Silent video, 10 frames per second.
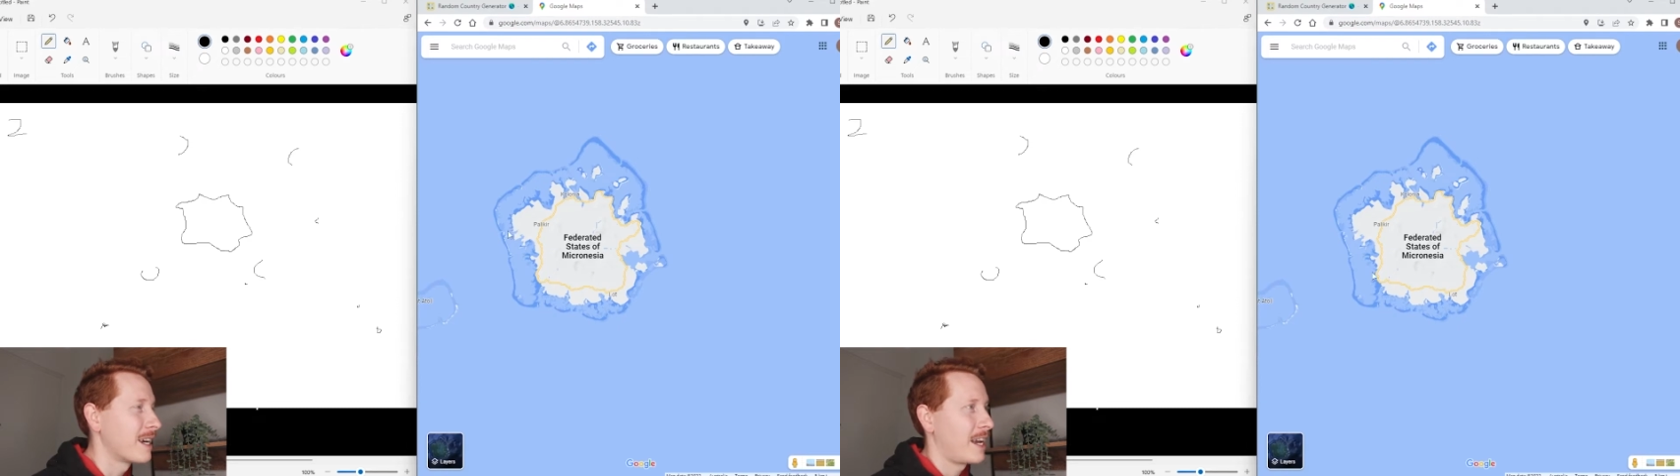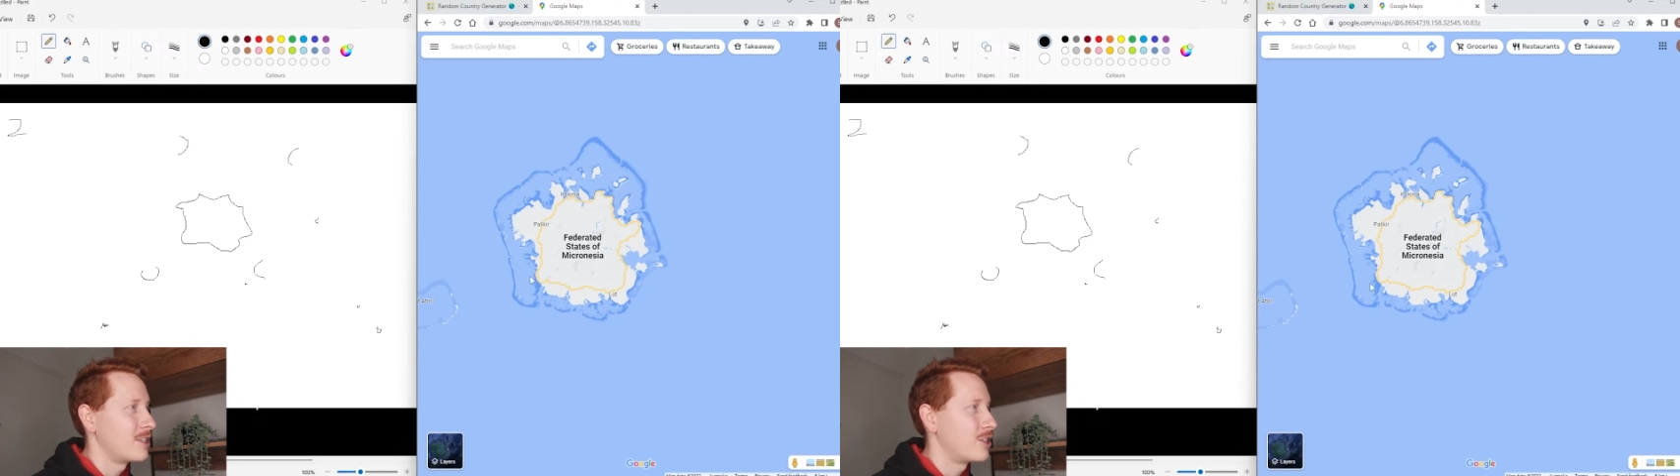
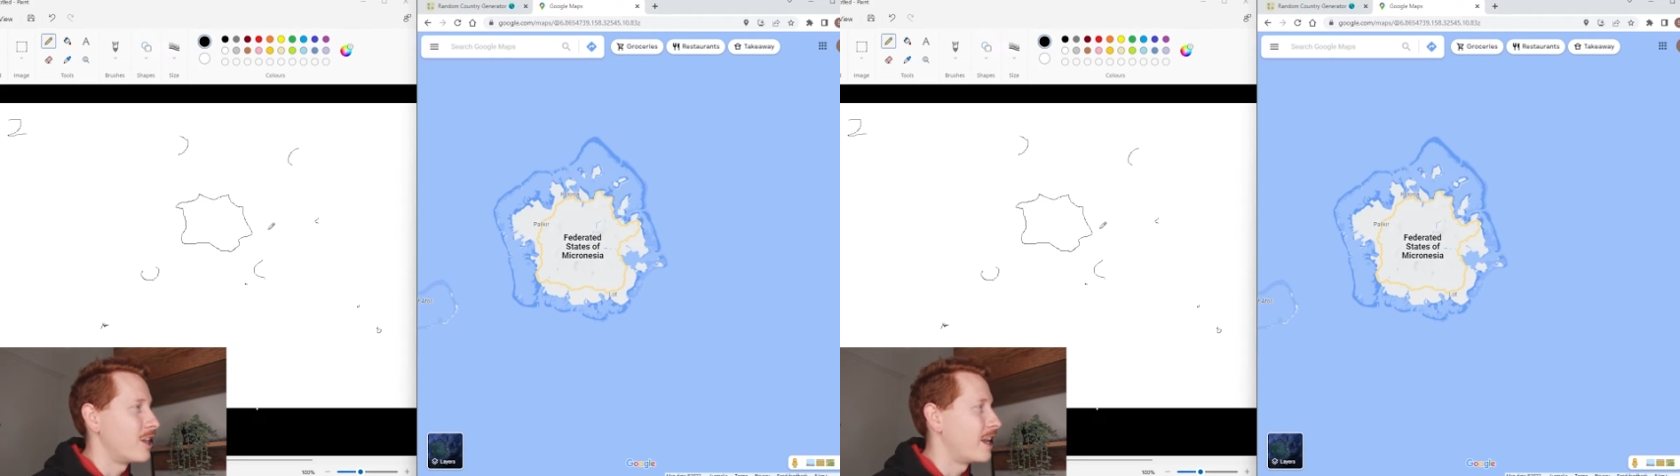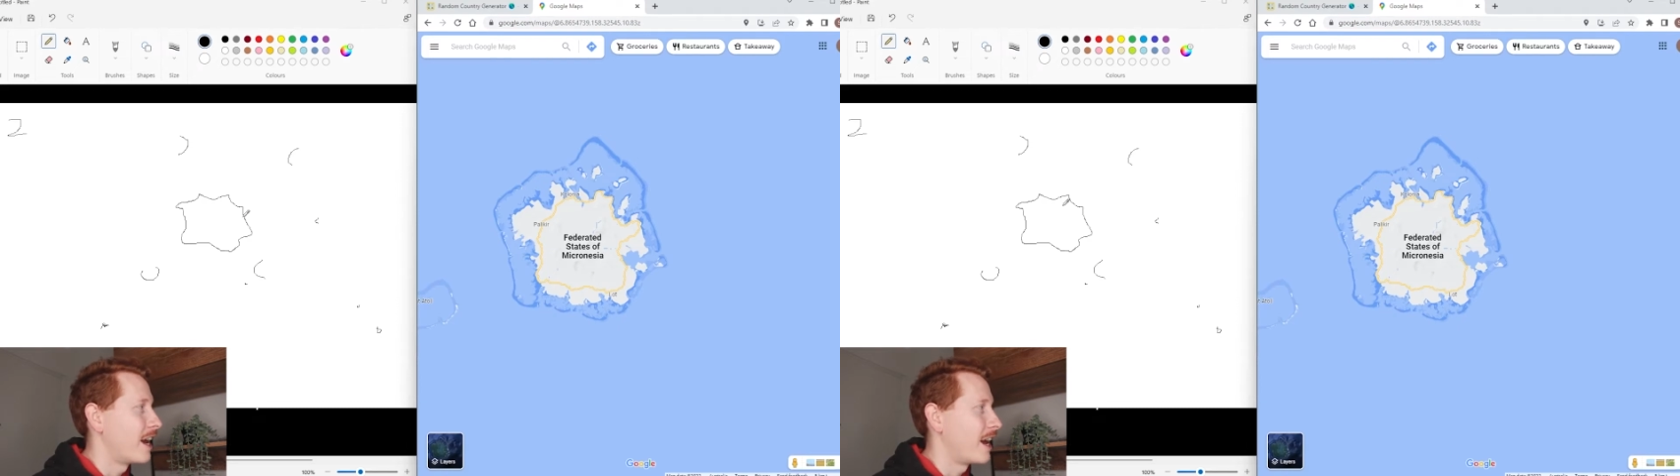edge
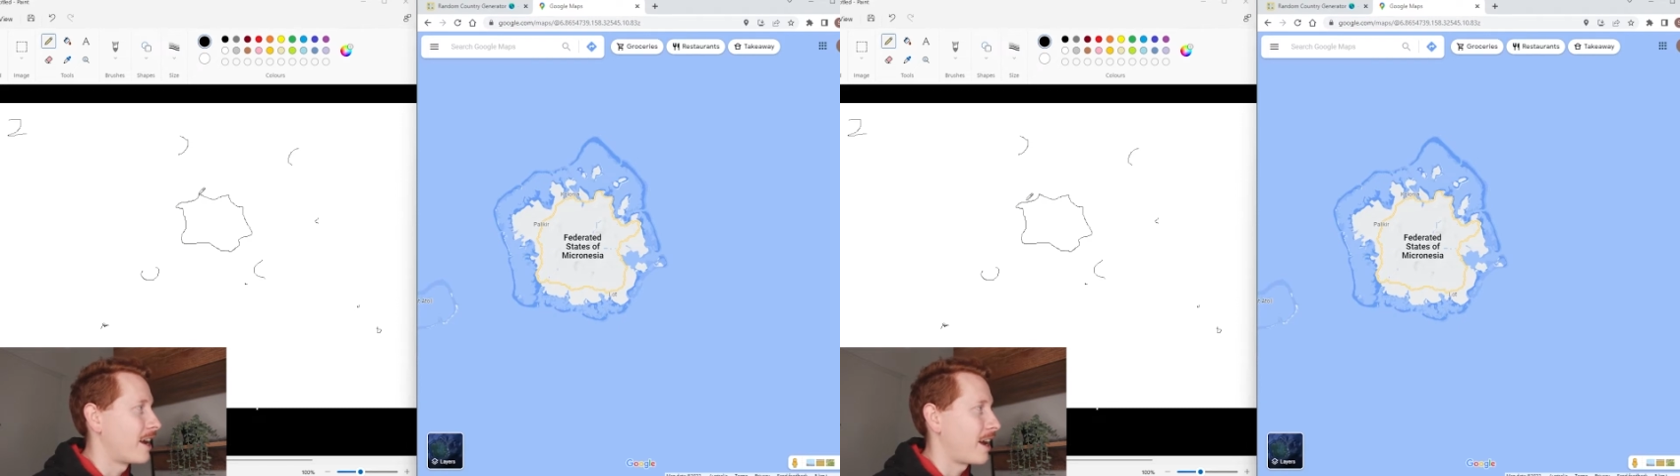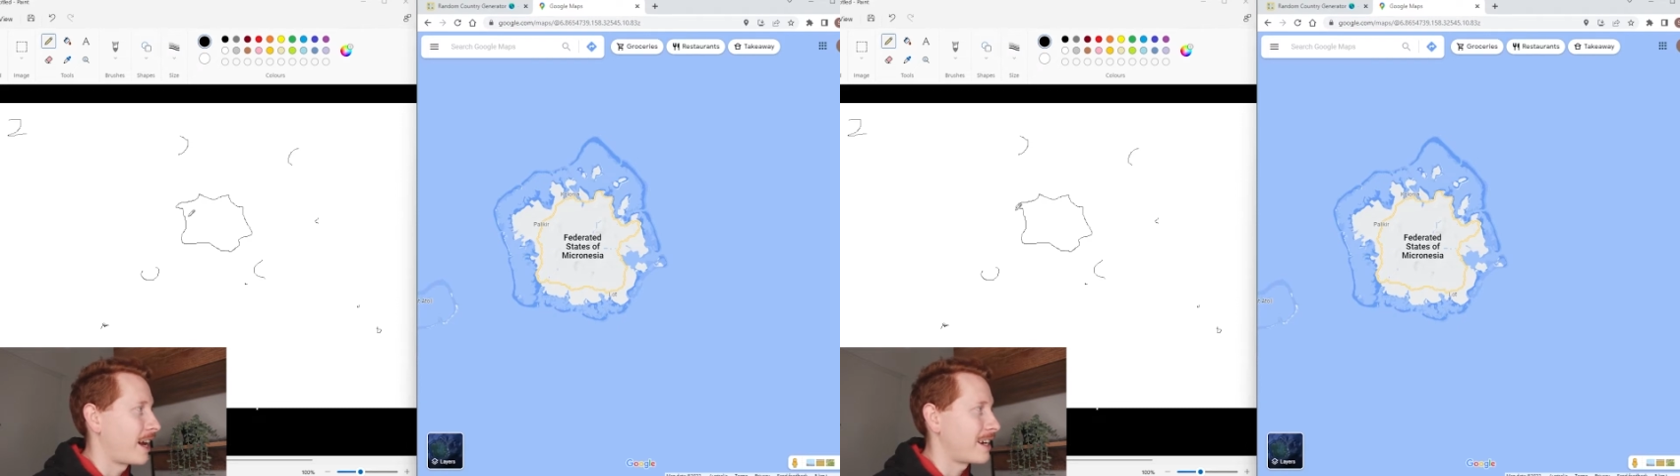
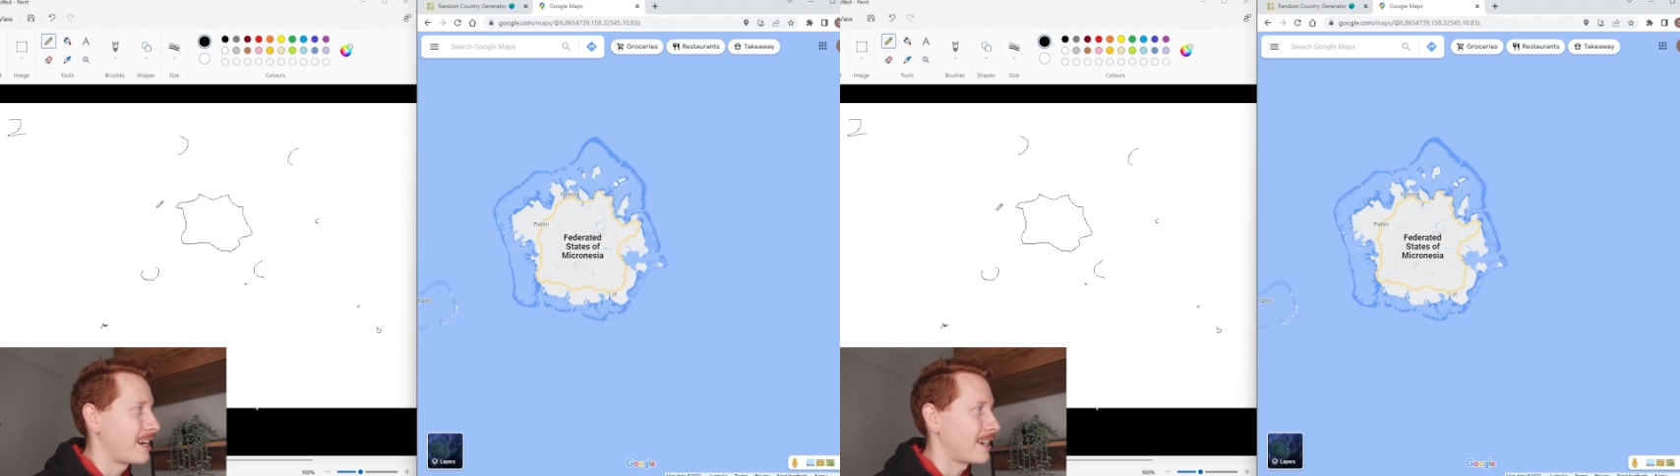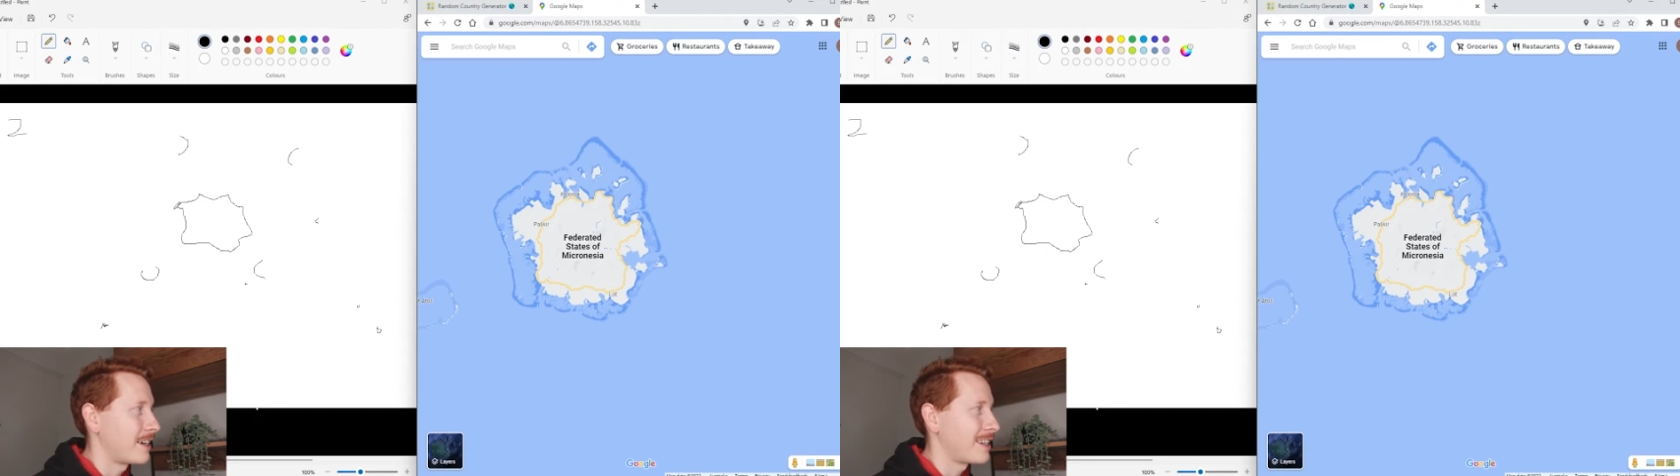there. I
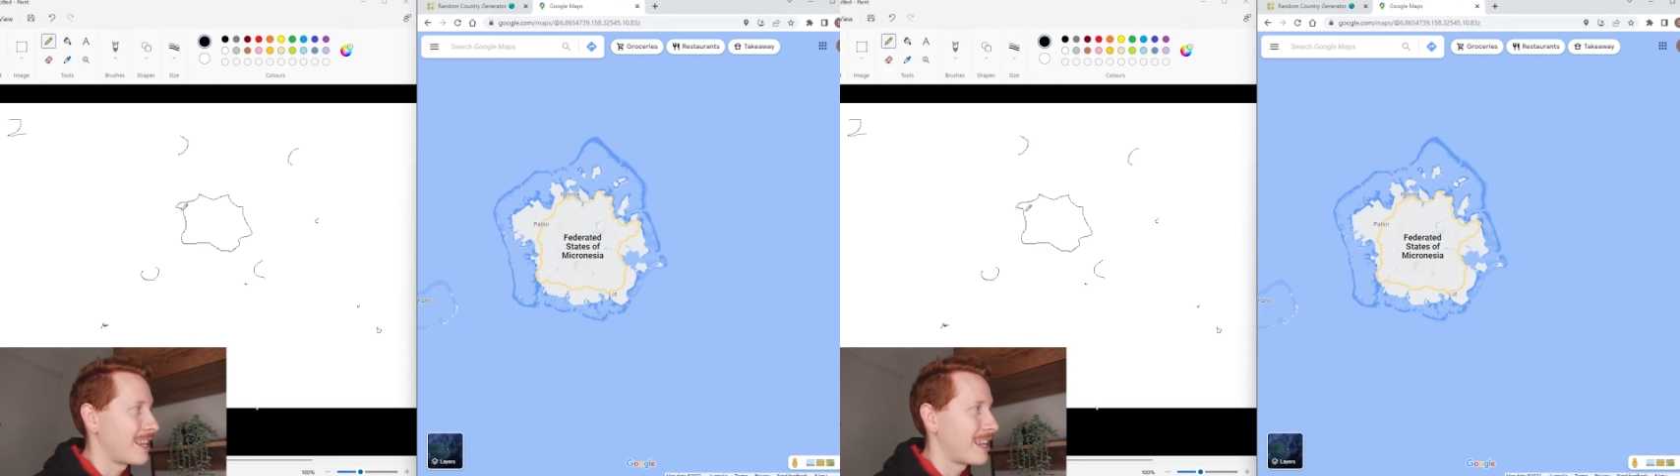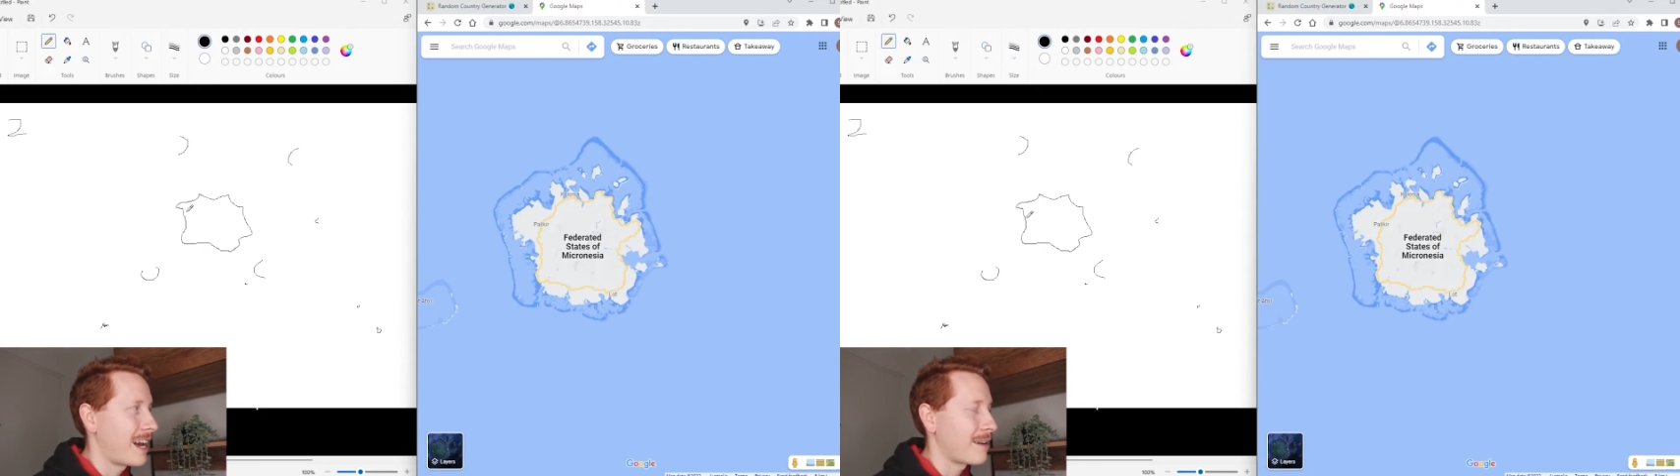kind of got
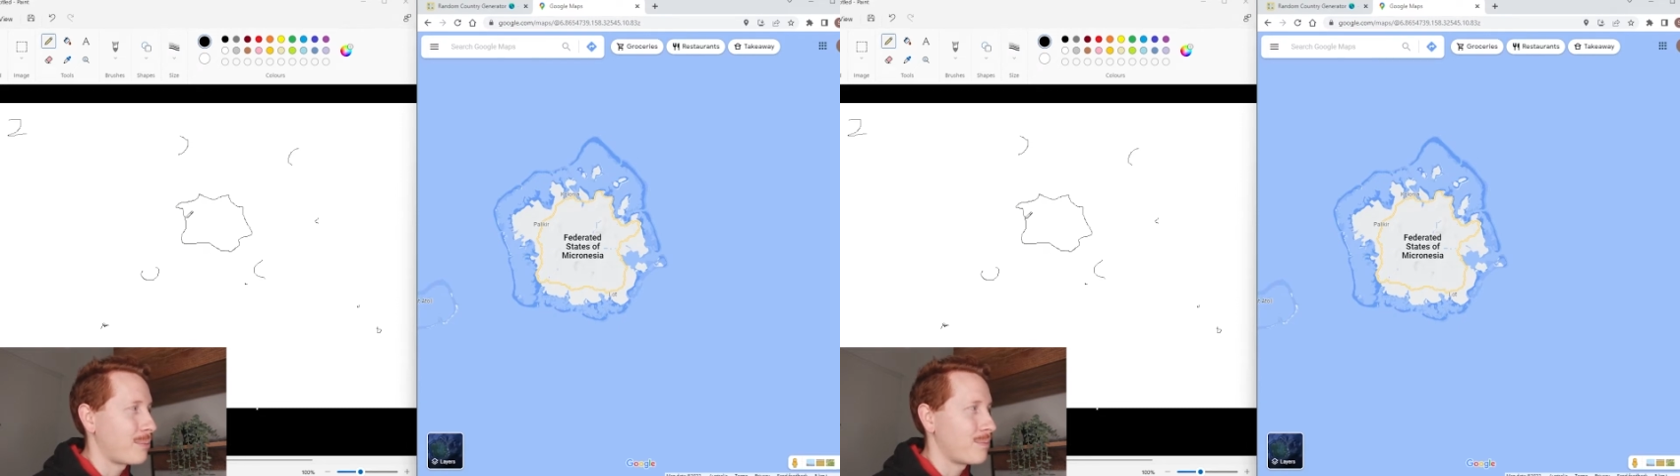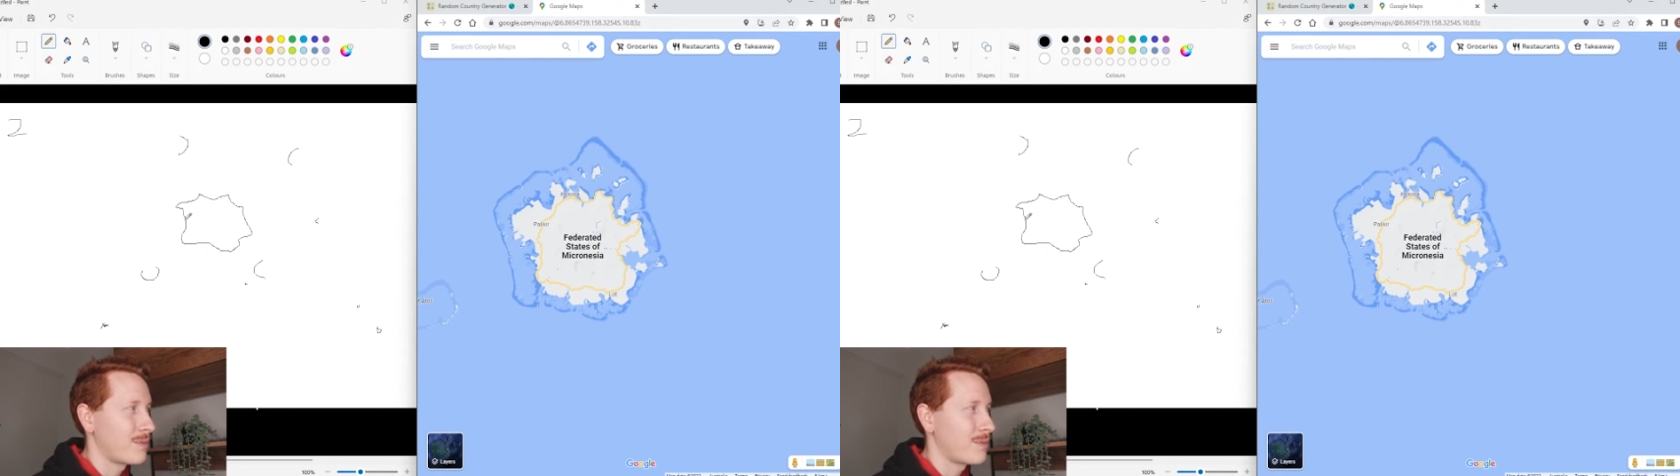that